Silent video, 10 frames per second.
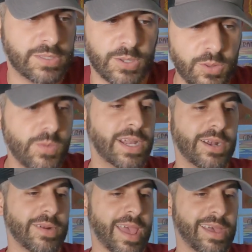It's the only one I
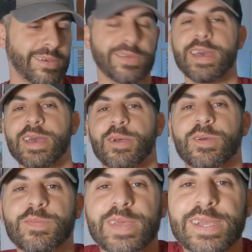don't have
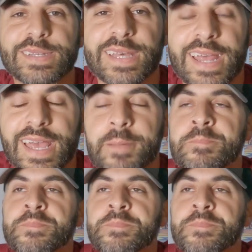with me here today,